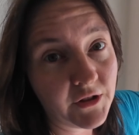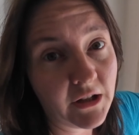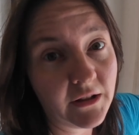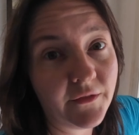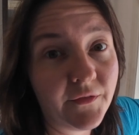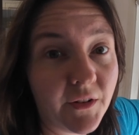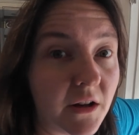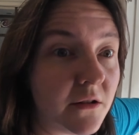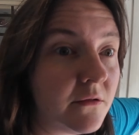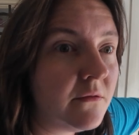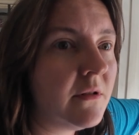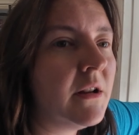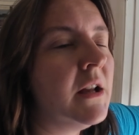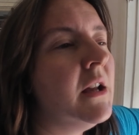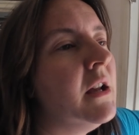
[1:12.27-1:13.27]
checked the float,
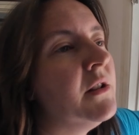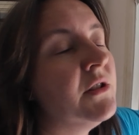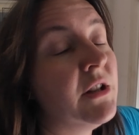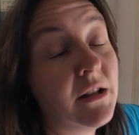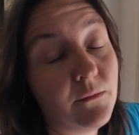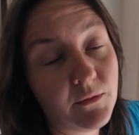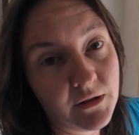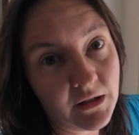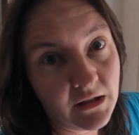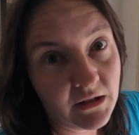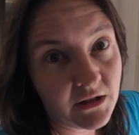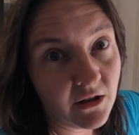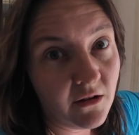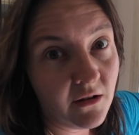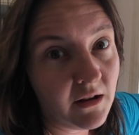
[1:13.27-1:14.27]
checked there wasn't any
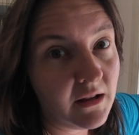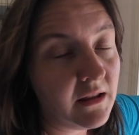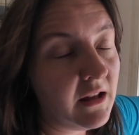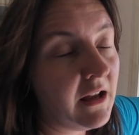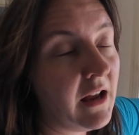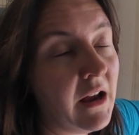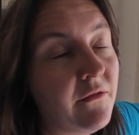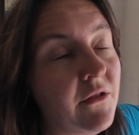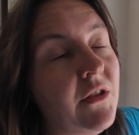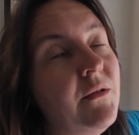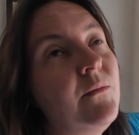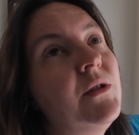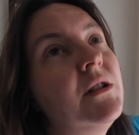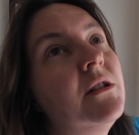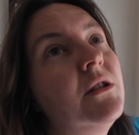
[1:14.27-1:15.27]
dirt in there, everything
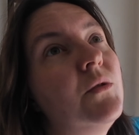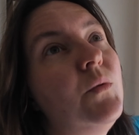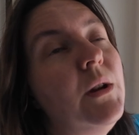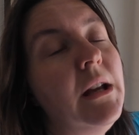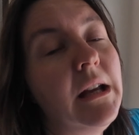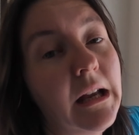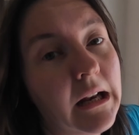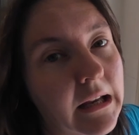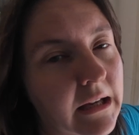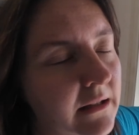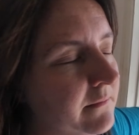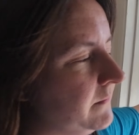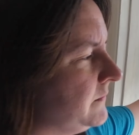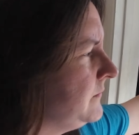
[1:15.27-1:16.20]
was squeaky clean.